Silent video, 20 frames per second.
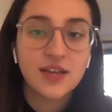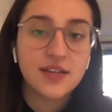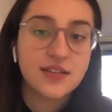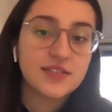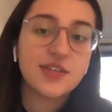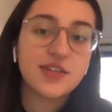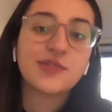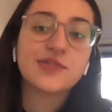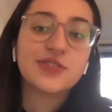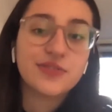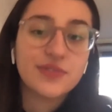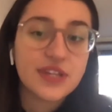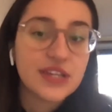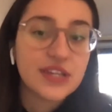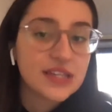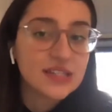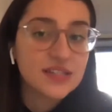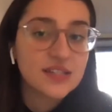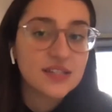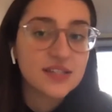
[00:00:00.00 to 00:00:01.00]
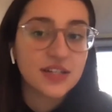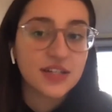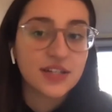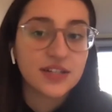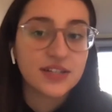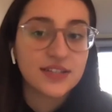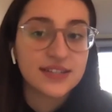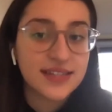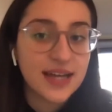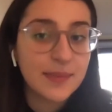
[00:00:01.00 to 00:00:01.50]
So do you think this is a
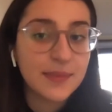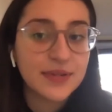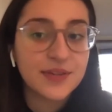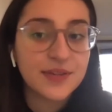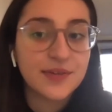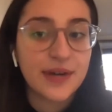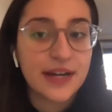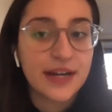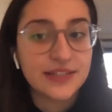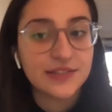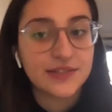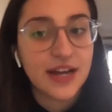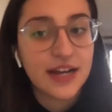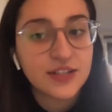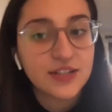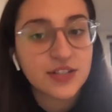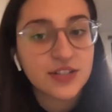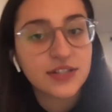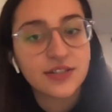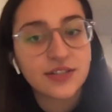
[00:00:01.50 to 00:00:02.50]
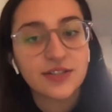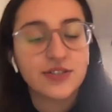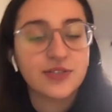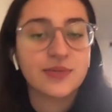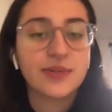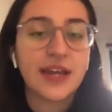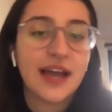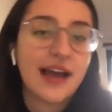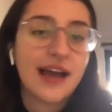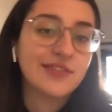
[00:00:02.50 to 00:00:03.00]
step in the right direction, or do
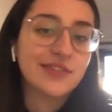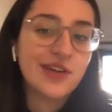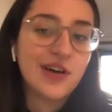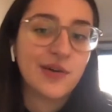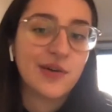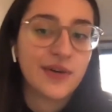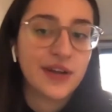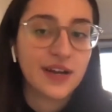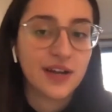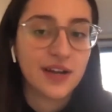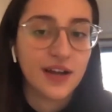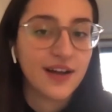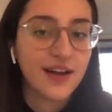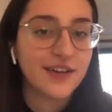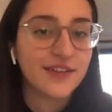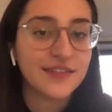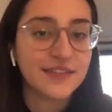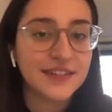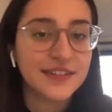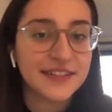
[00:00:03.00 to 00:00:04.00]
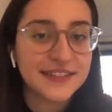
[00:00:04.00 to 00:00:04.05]
we have a long way to go?